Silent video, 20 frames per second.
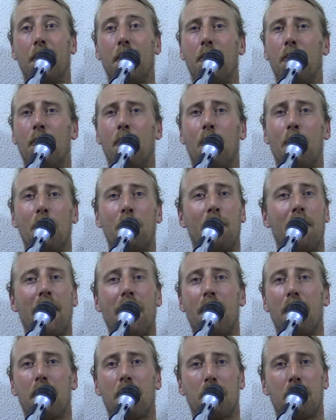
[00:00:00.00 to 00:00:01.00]
What do
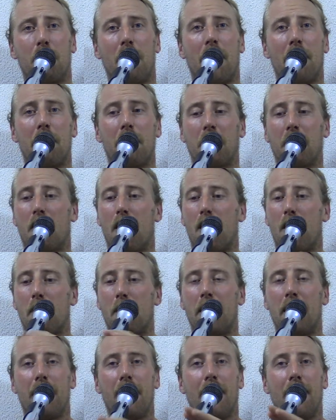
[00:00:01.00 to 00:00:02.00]
they also have in
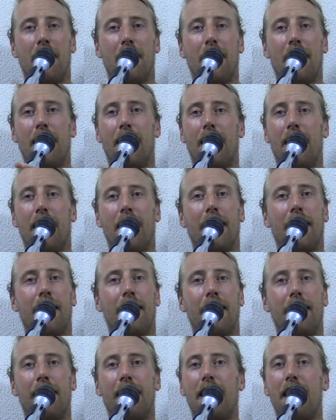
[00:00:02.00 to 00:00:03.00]
common?
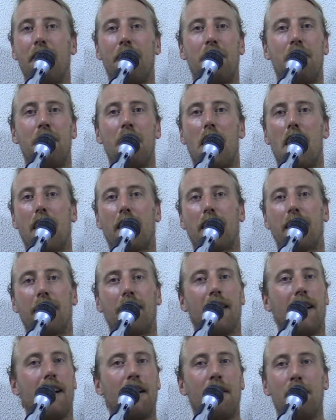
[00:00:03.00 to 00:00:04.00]
They've ducked
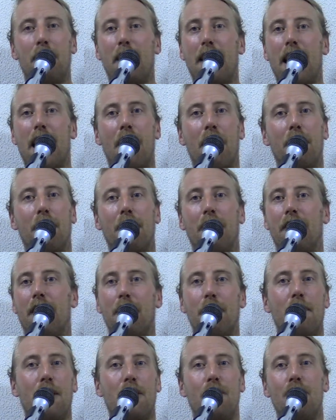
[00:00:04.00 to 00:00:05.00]
and been out.
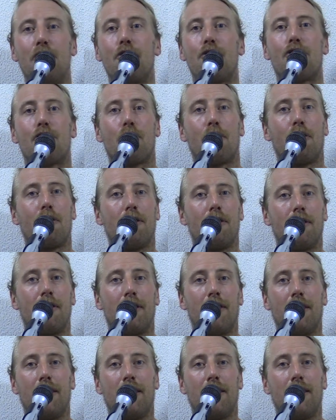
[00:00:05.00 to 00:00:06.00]
They've been neutral.
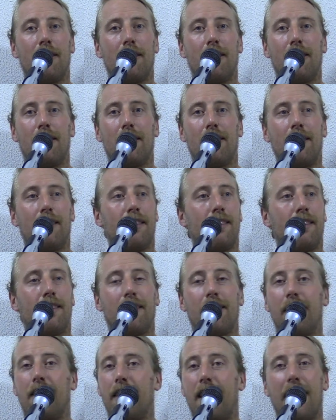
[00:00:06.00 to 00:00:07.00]

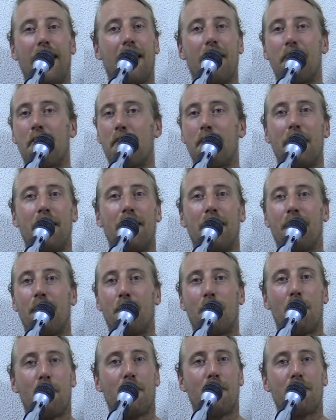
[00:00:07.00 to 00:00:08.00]
They haven't been in the
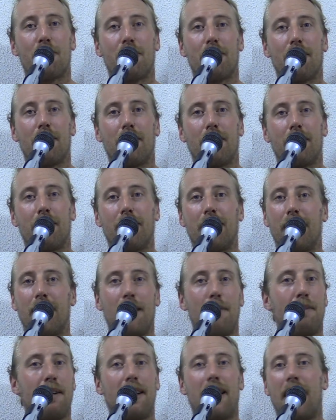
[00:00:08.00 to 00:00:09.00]
wars.
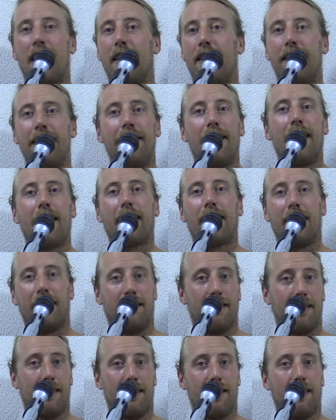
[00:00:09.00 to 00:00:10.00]
They've been ducking,
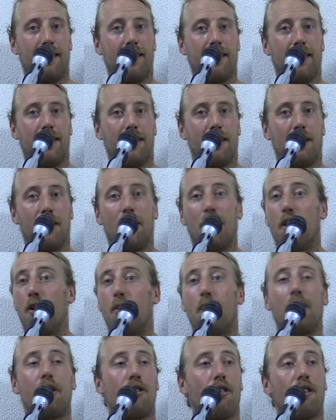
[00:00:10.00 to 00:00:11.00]

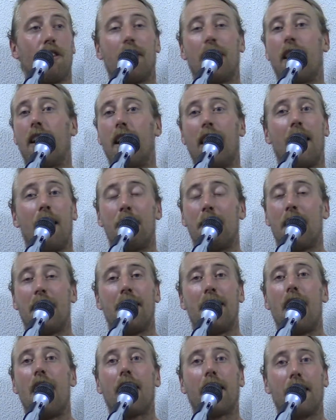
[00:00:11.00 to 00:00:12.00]
which I'm not
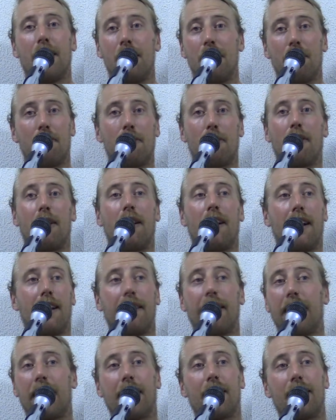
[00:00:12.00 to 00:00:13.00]
knocking you for it. I
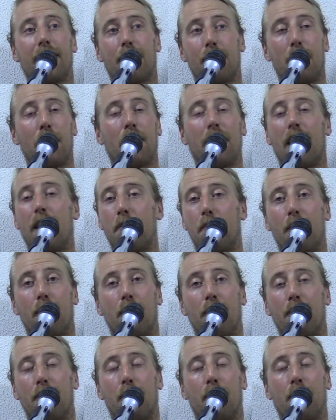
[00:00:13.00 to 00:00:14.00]
think it's smart. I
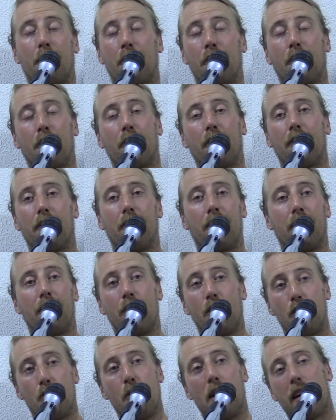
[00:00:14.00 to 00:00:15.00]
prefer
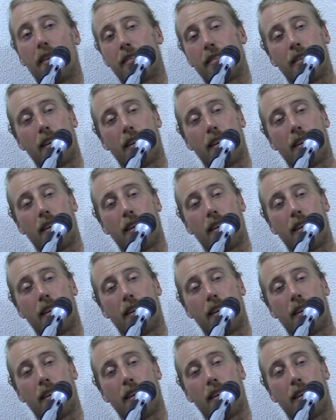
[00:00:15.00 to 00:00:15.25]
the U.S.